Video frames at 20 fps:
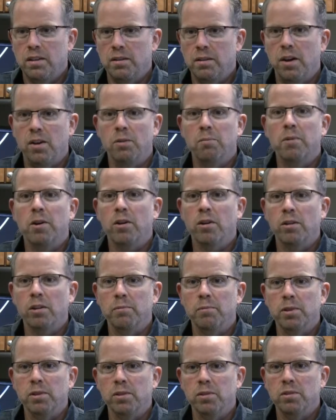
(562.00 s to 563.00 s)
Oh, Mario
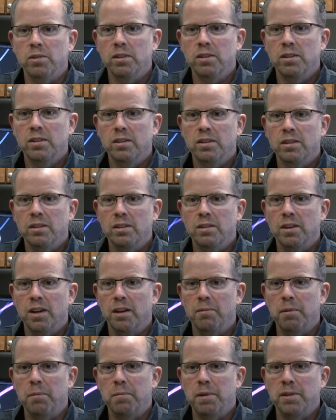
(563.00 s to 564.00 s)
Lemieux.
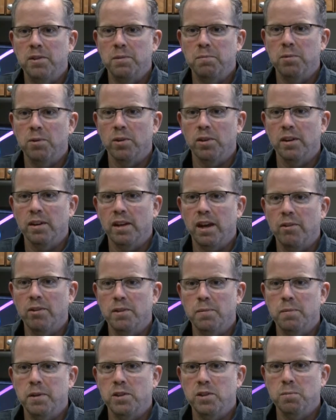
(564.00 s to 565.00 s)
I was
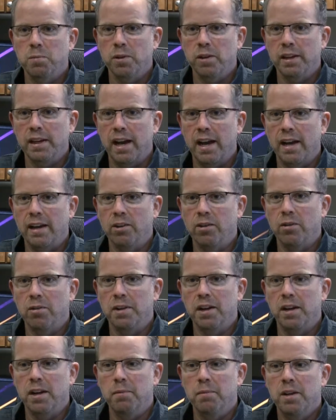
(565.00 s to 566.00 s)
a Pittsburgh guy
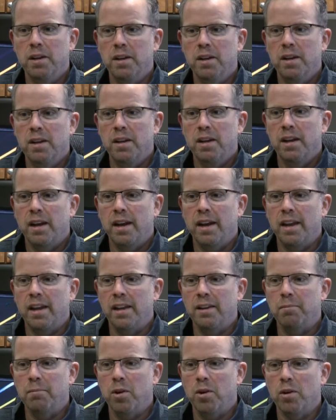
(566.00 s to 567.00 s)
growing up,
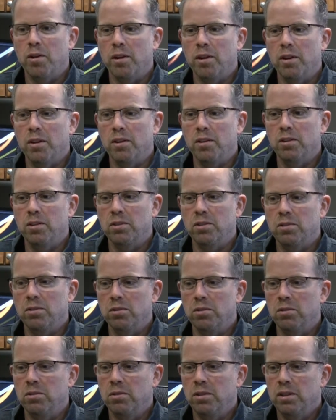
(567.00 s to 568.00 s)
and
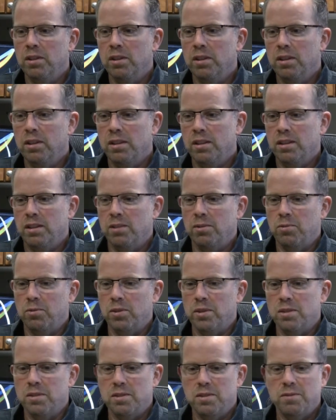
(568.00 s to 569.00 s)
Mario
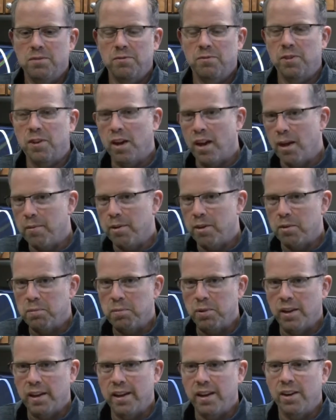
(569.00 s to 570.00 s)
was a phenomenal
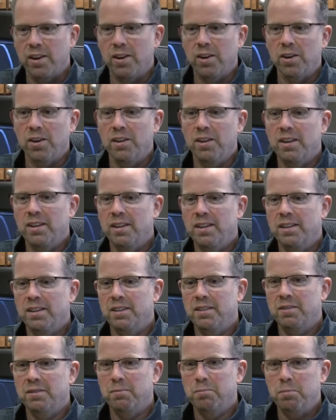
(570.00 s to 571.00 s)
player,
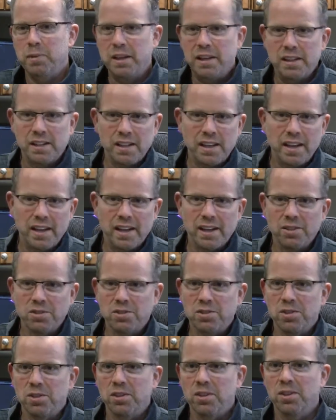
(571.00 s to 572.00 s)
beat
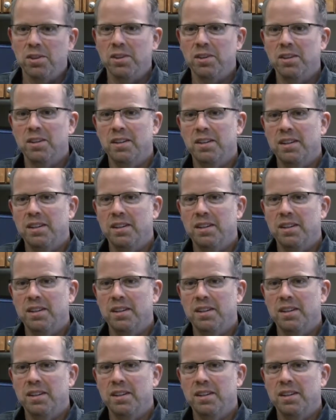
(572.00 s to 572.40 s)
cancer,